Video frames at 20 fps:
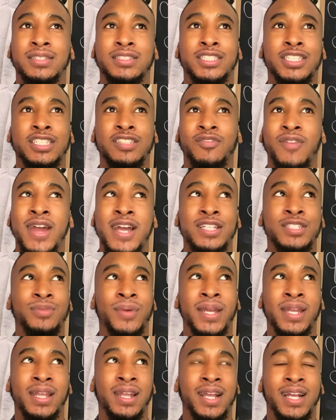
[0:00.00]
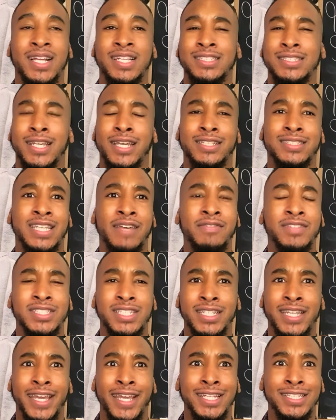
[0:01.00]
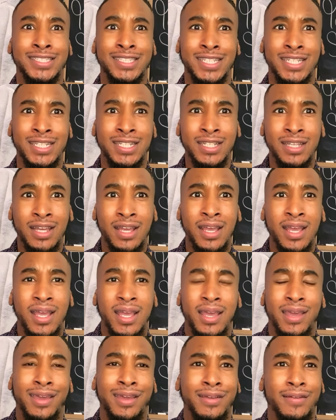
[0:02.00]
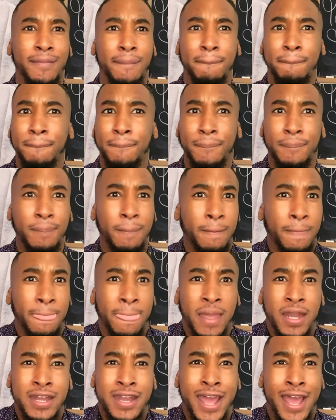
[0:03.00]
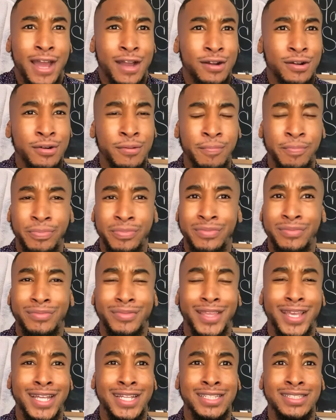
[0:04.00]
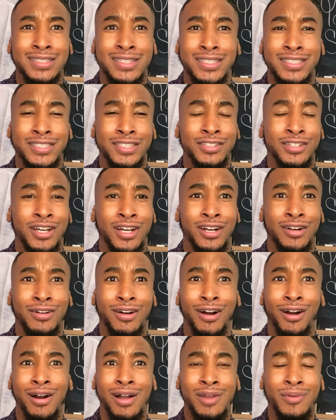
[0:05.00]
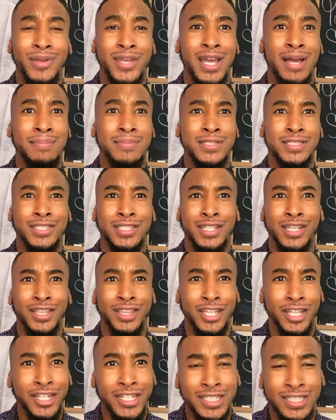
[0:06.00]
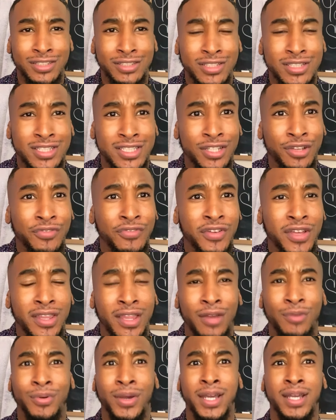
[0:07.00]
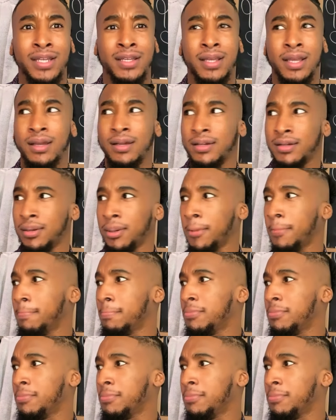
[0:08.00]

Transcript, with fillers: just graduating, like I said, seventeen, eighteen. Now, and, you know, all the way up into your thirties and still feel that way. Um,